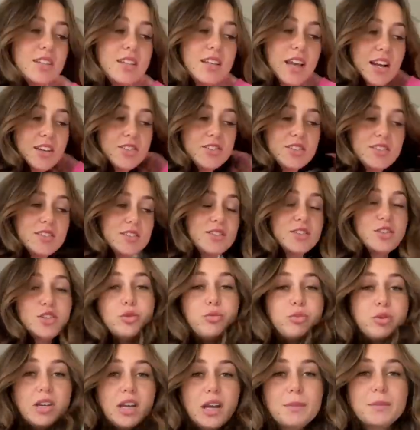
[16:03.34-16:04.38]
actually 2
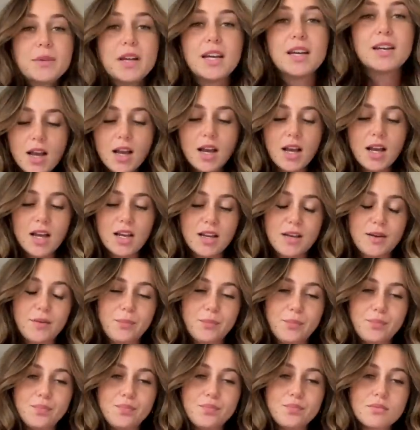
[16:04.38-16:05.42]
p.m. now.
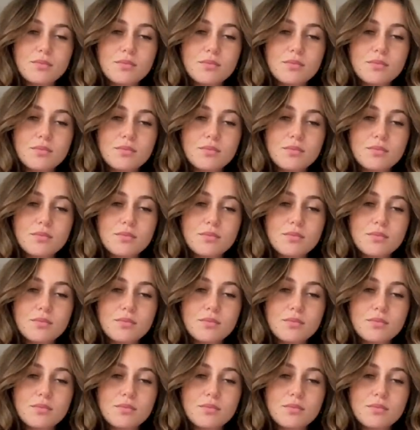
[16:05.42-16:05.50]
Um,